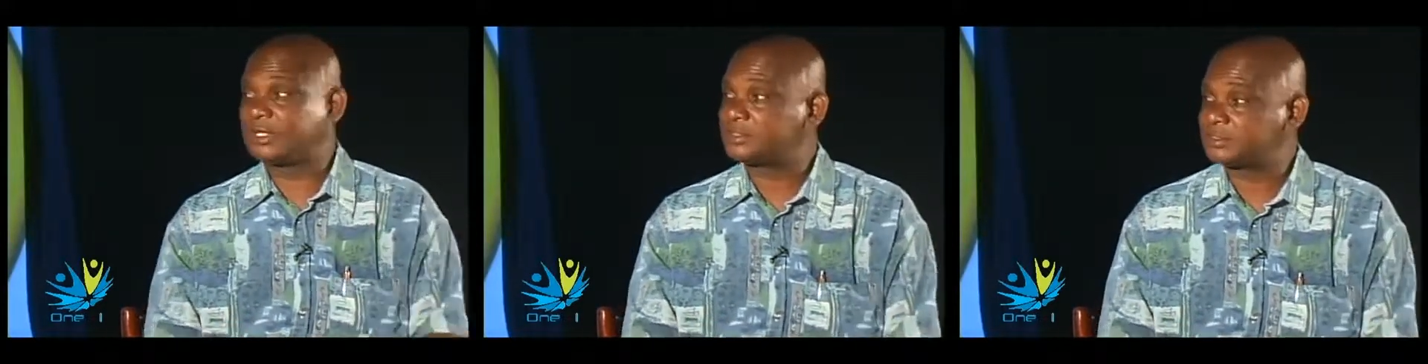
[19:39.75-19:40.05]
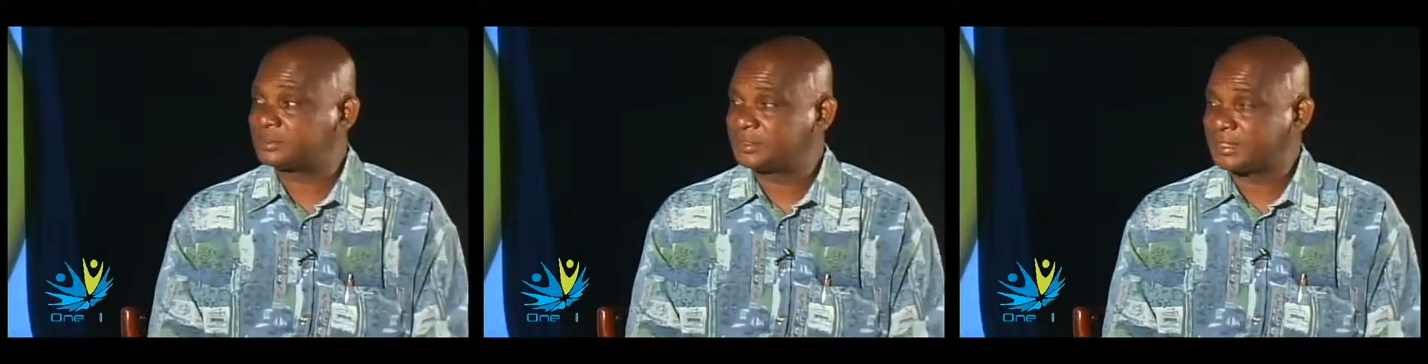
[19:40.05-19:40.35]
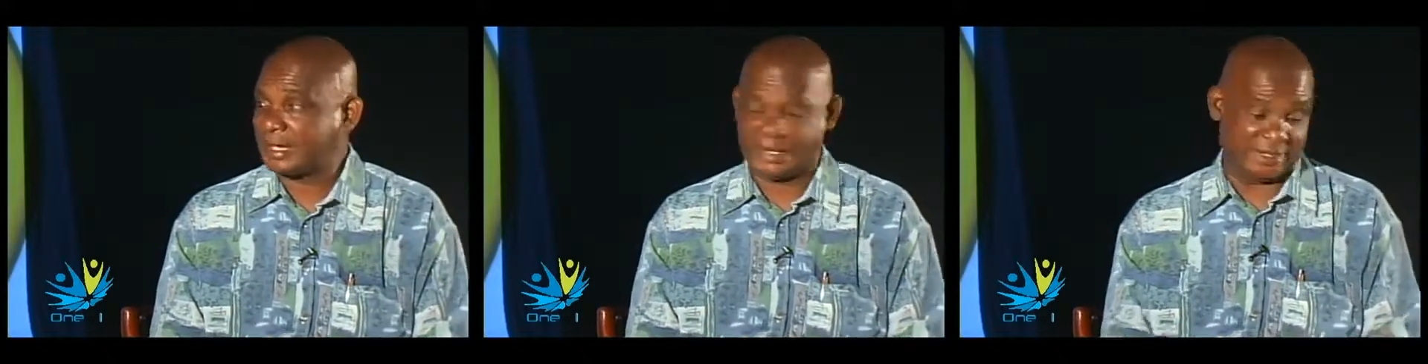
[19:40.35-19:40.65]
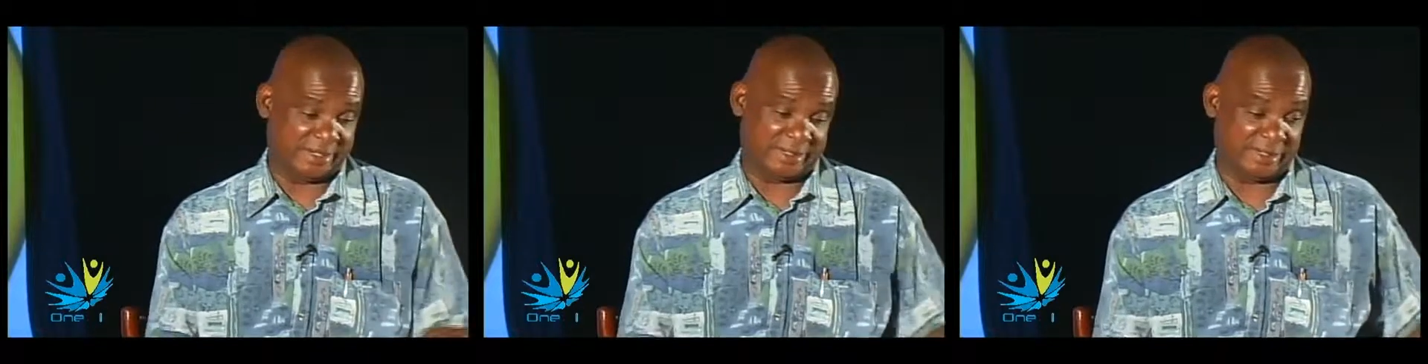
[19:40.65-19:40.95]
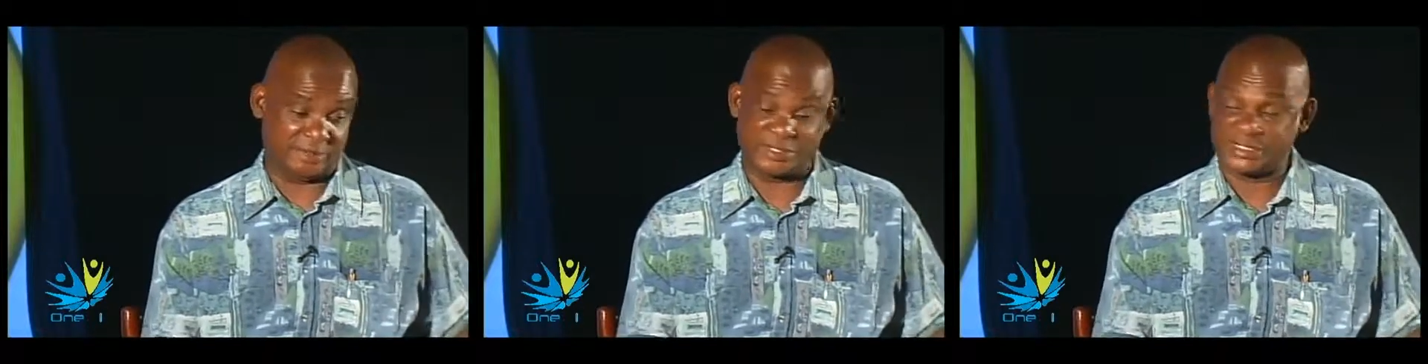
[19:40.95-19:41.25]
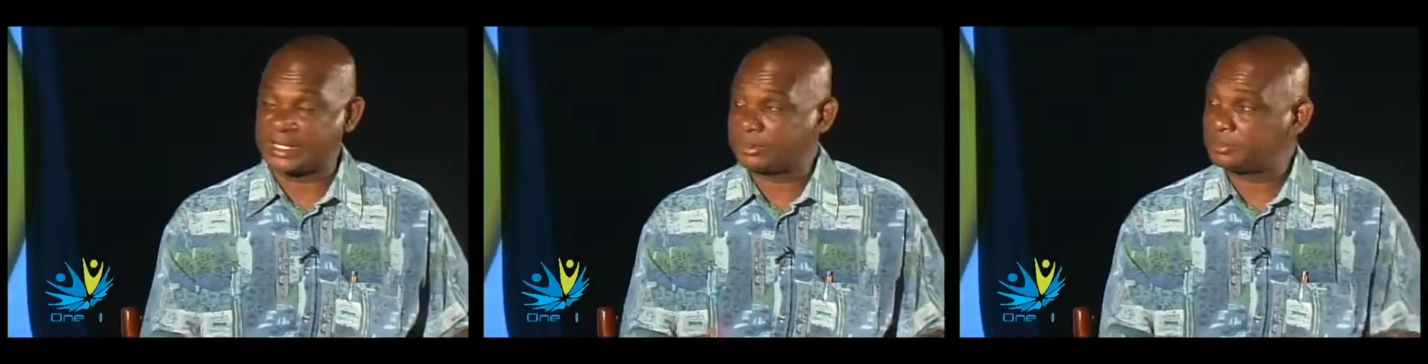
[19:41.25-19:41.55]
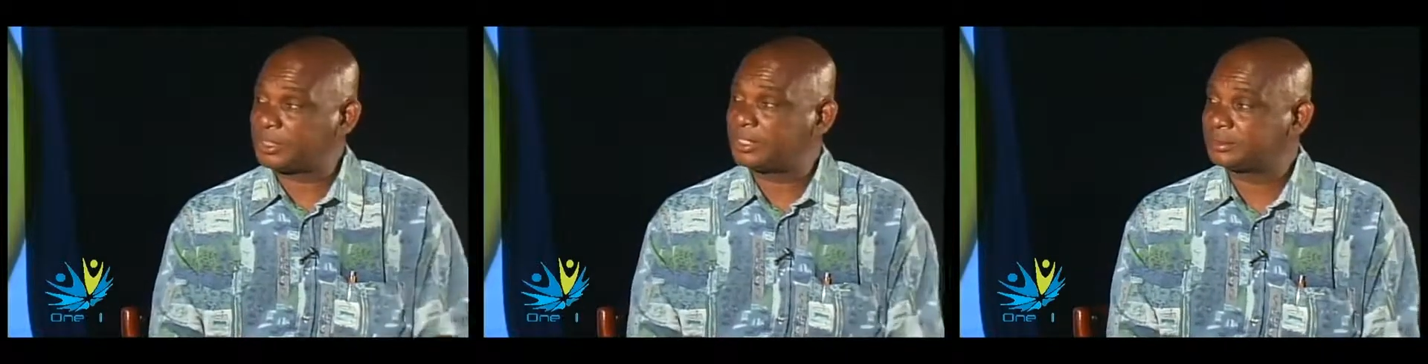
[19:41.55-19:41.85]
Vincent, and he was sent
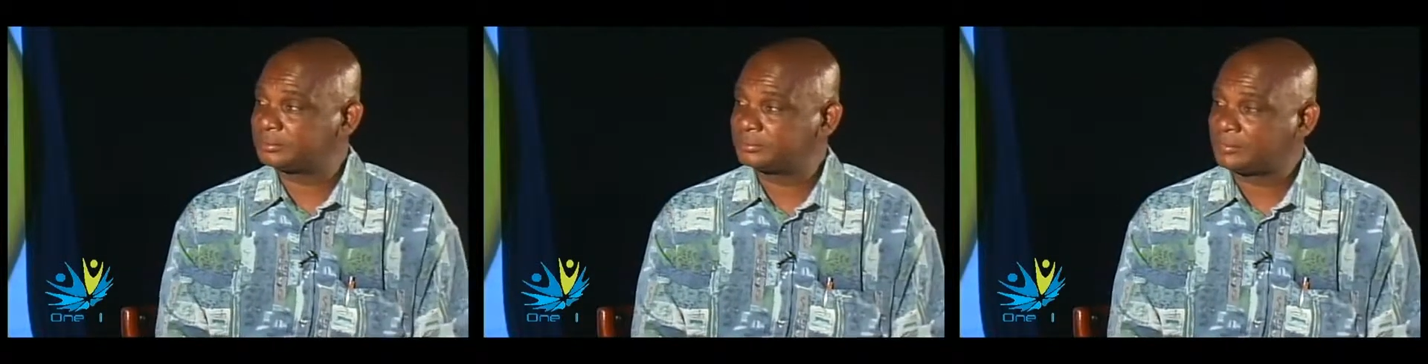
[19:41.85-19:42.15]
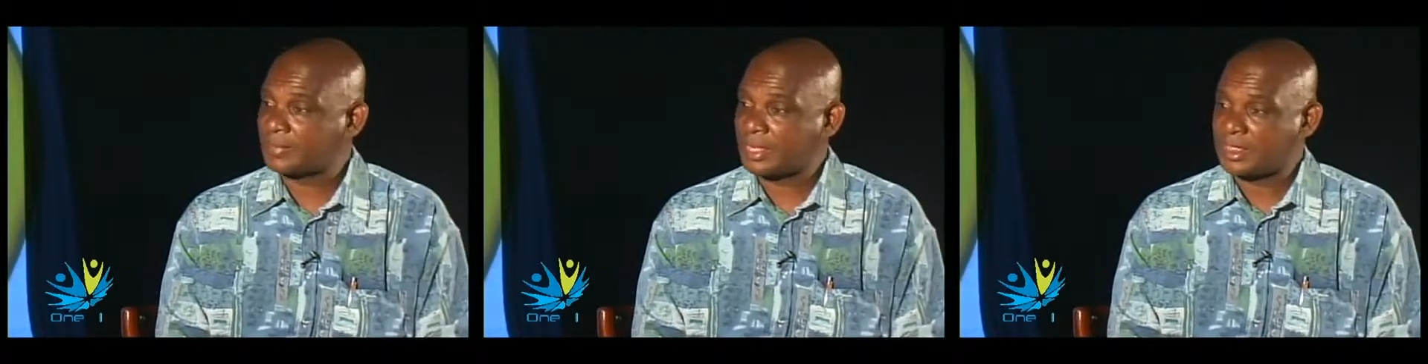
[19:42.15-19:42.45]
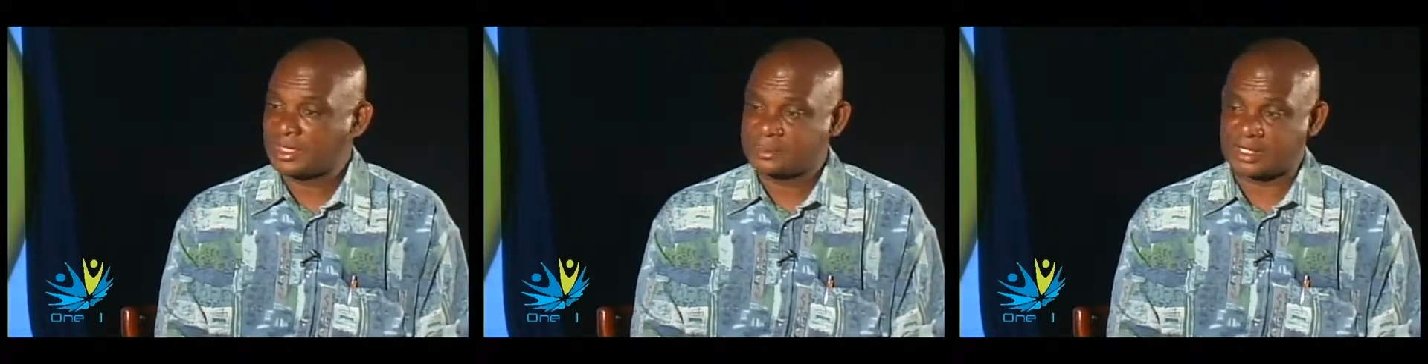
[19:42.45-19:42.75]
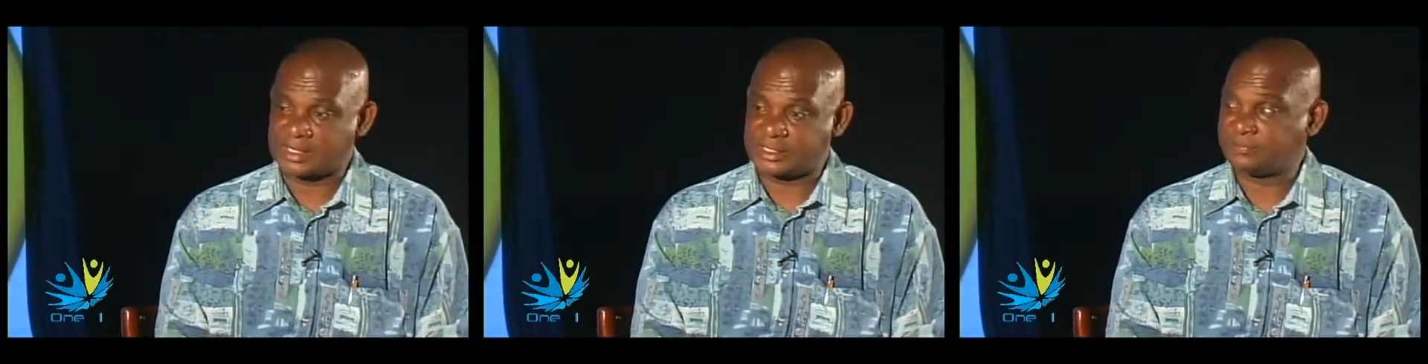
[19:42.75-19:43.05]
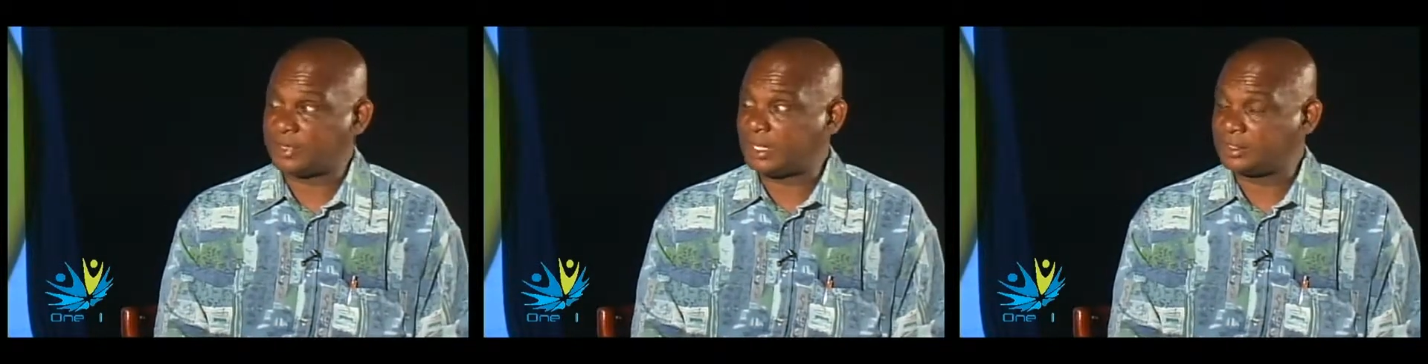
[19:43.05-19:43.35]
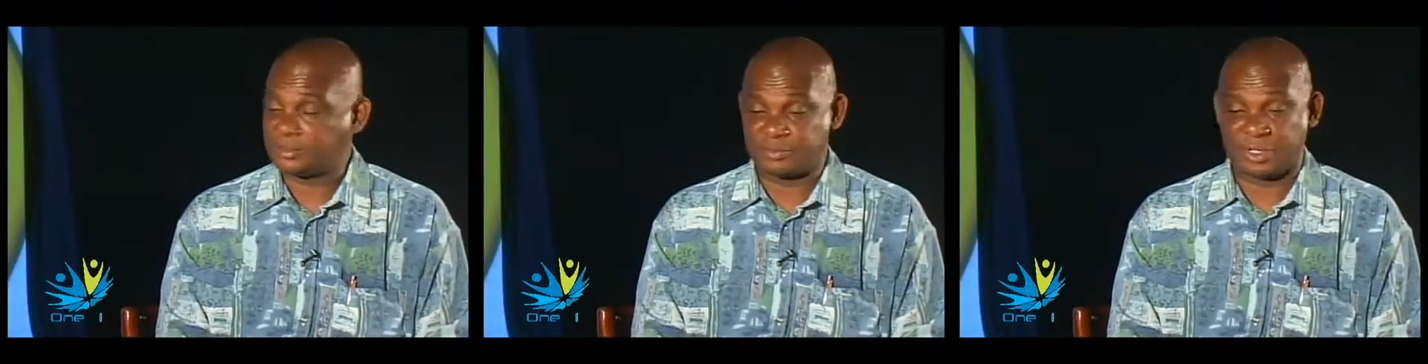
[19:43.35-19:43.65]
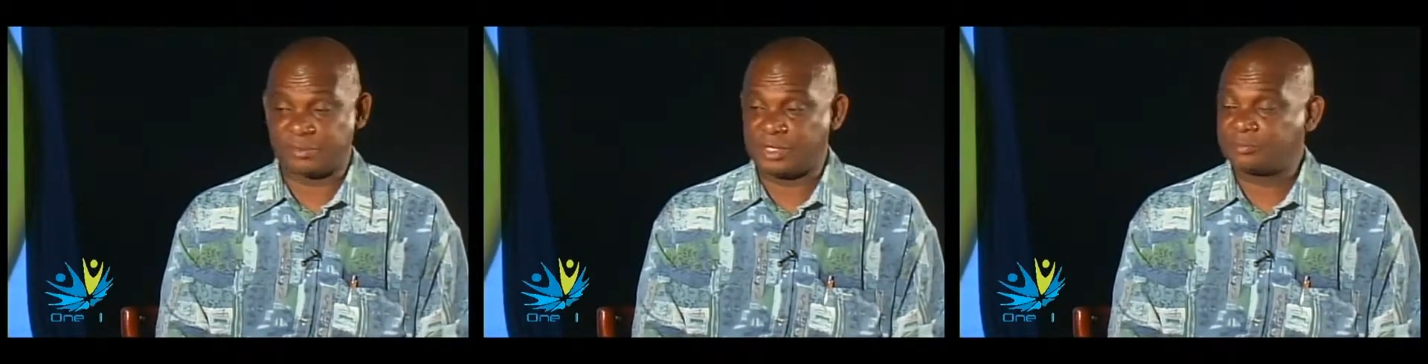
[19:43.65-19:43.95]
to me. So I said, fine, no
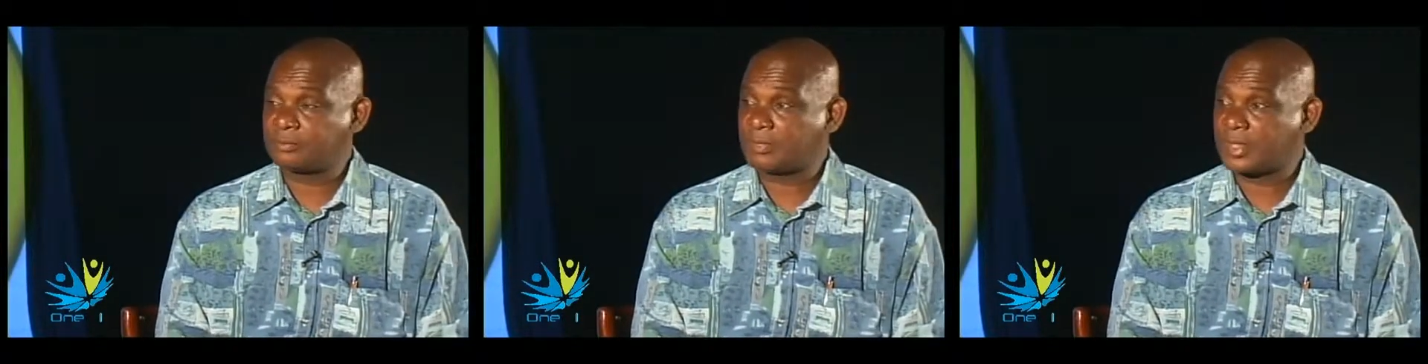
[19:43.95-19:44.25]
problem.